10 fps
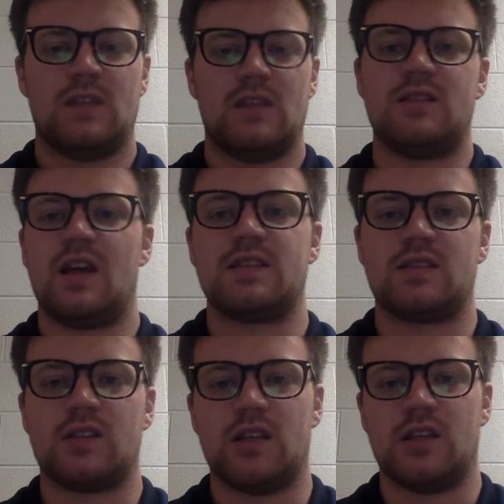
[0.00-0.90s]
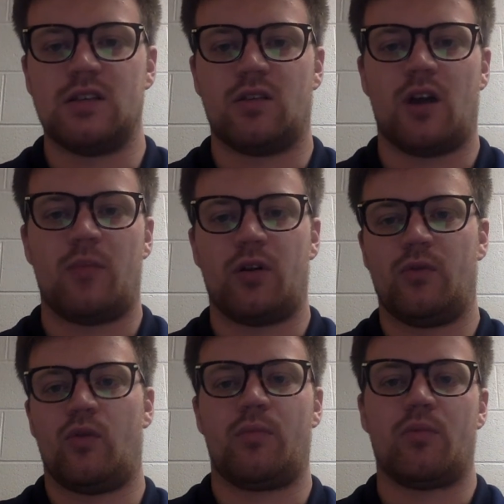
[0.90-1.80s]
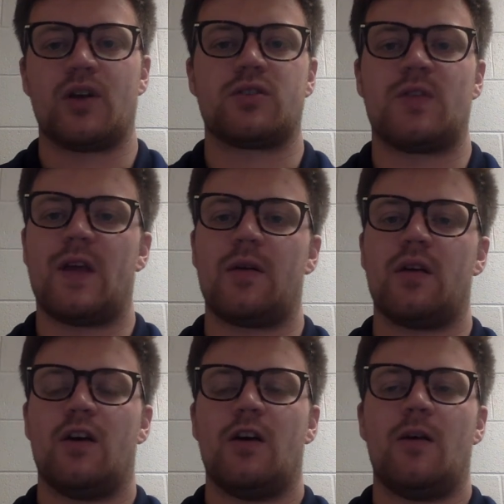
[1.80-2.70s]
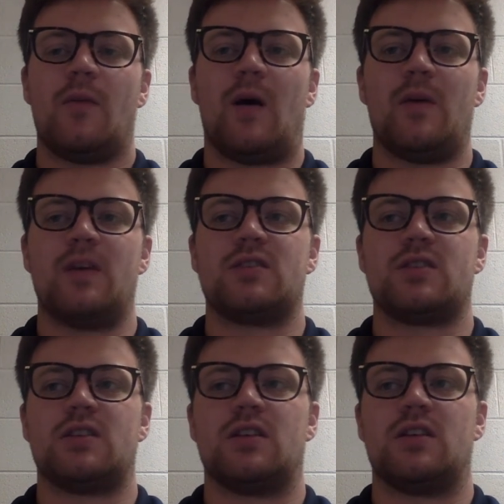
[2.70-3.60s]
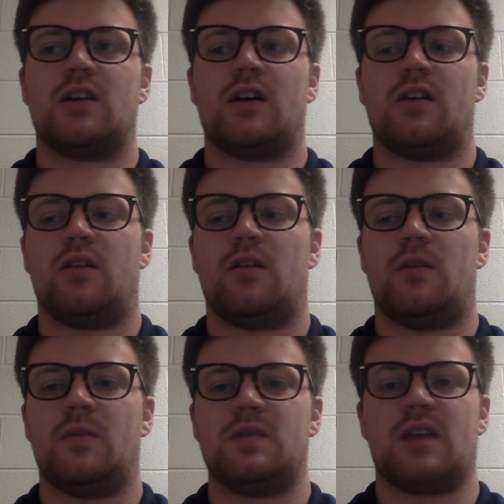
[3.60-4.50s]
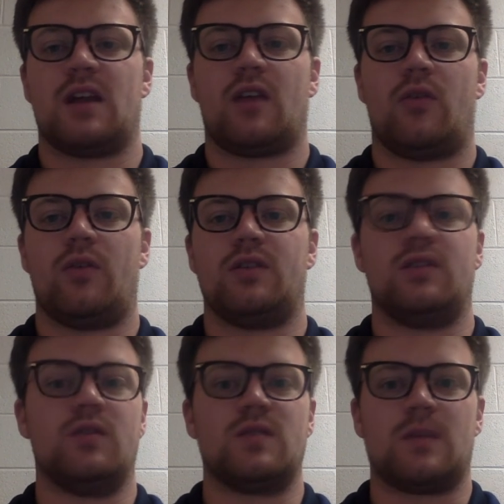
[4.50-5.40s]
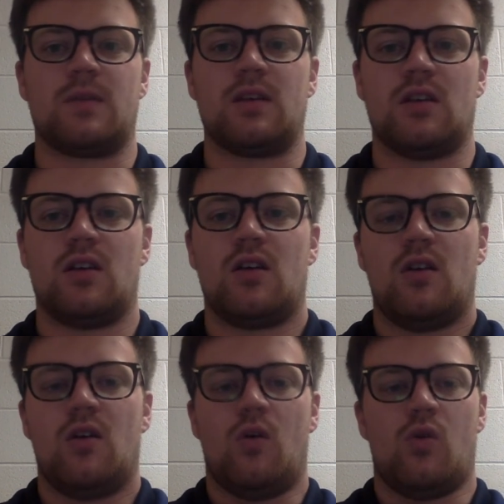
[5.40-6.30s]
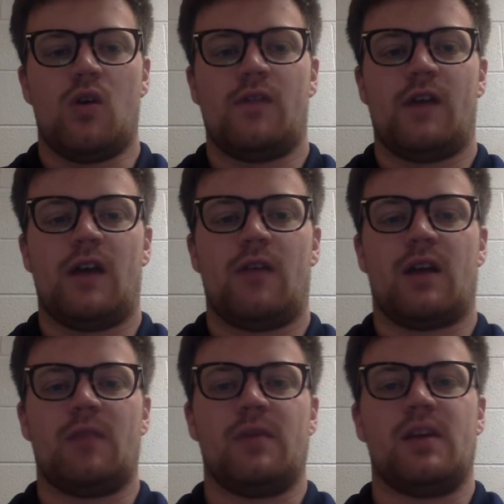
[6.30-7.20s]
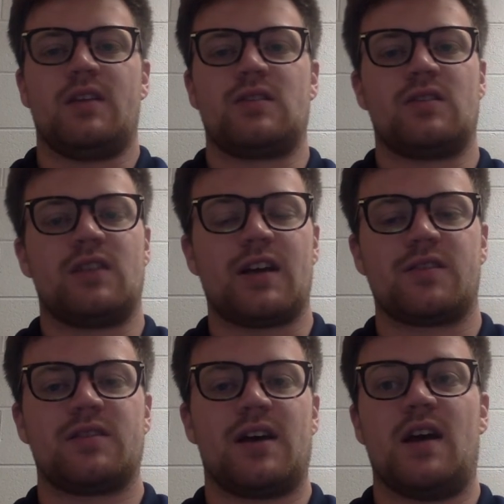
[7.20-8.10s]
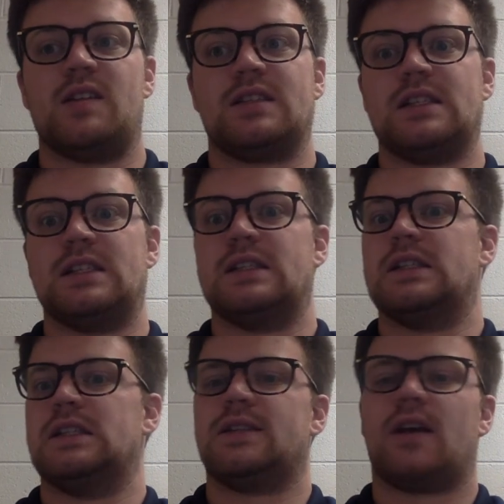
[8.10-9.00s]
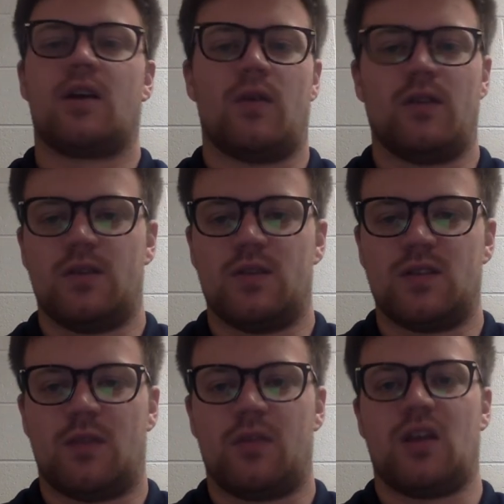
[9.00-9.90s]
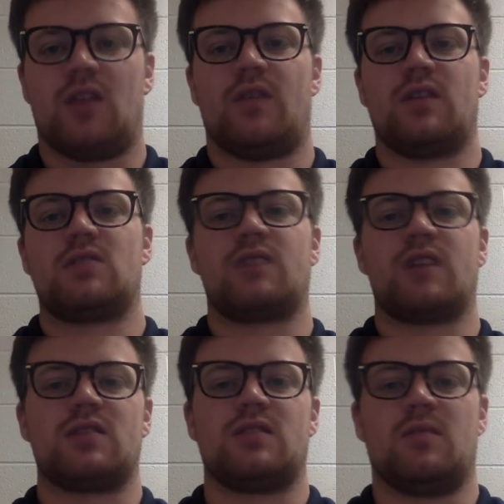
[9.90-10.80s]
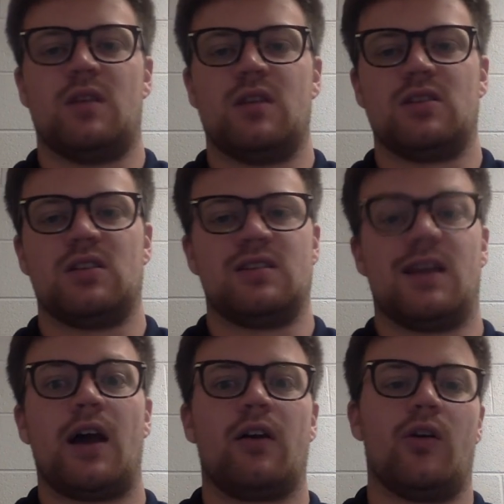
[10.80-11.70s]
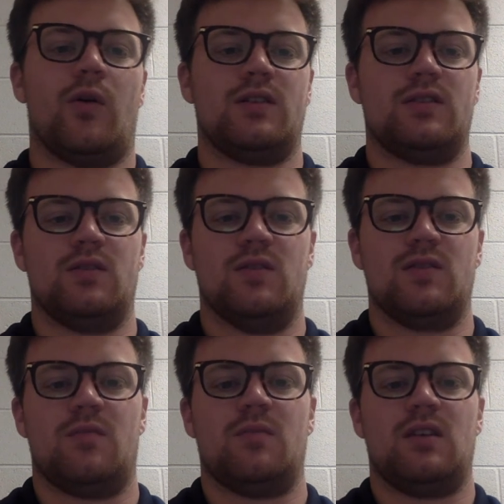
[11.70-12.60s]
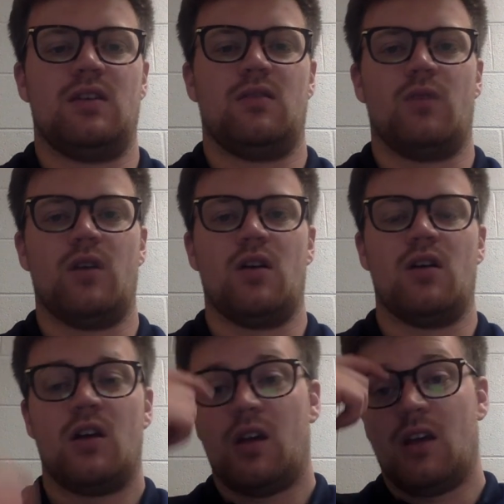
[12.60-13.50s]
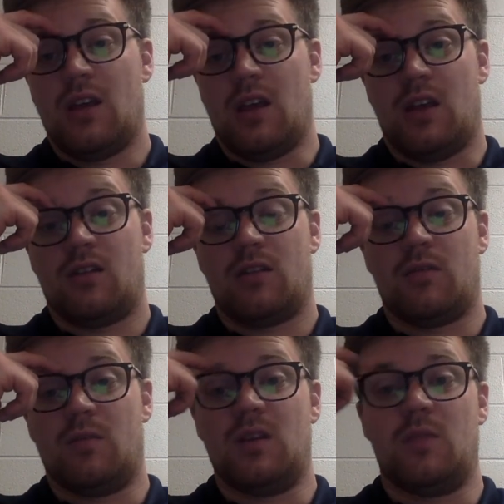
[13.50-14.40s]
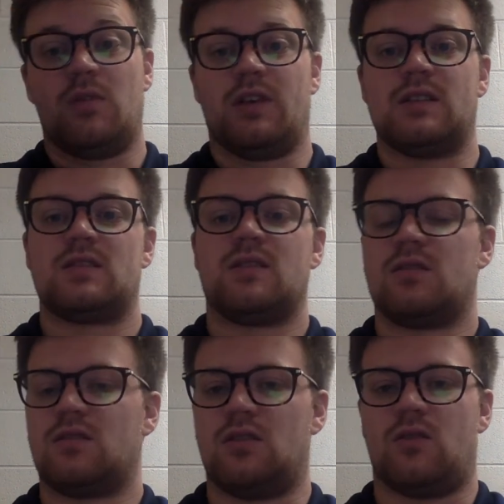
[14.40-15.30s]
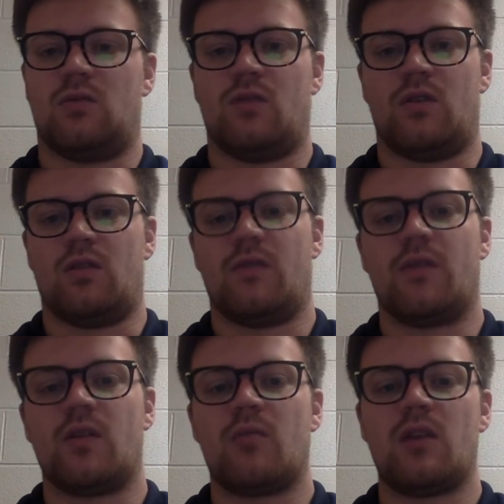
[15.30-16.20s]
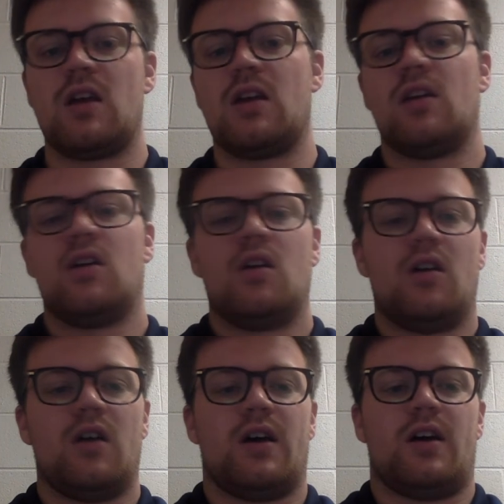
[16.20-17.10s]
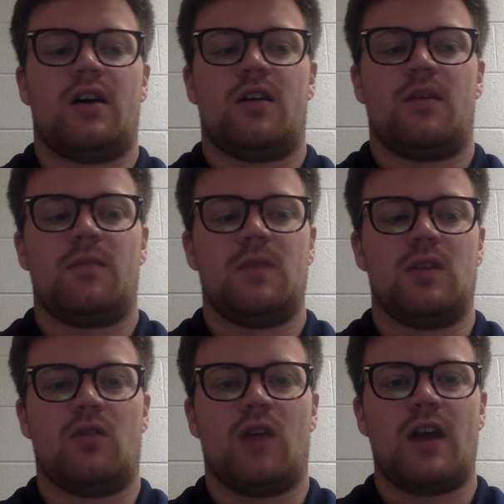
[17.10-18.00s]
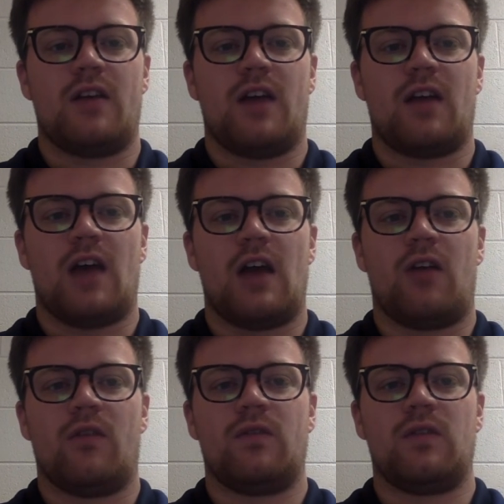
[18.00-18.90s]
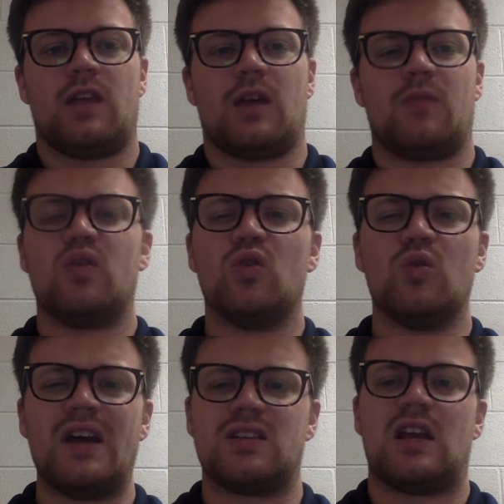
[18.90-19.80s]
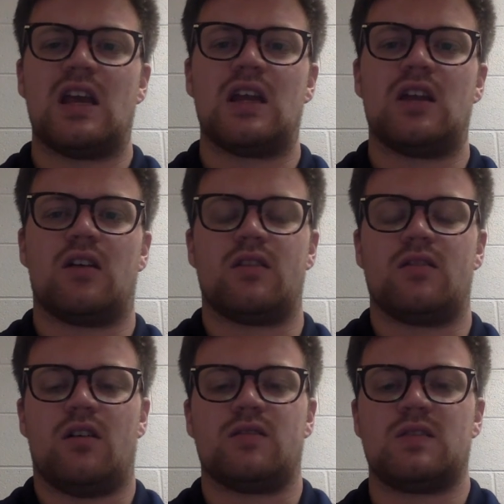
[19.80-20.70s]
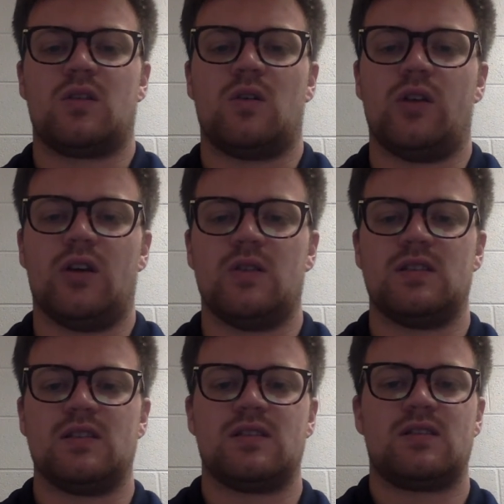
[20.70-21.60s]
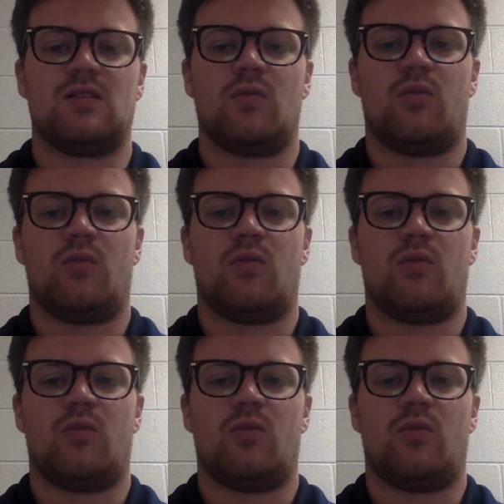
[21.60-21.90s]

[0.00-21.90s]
intensely, or I put a little more pressure on that palpation, is that going to do something? Or if I recommend a certain exercise, is that going to do something? If I stretch the patient, is that going to do something where it manipulates, one of their vertebrae? I don't feel like I'm too educated on scoliosis to the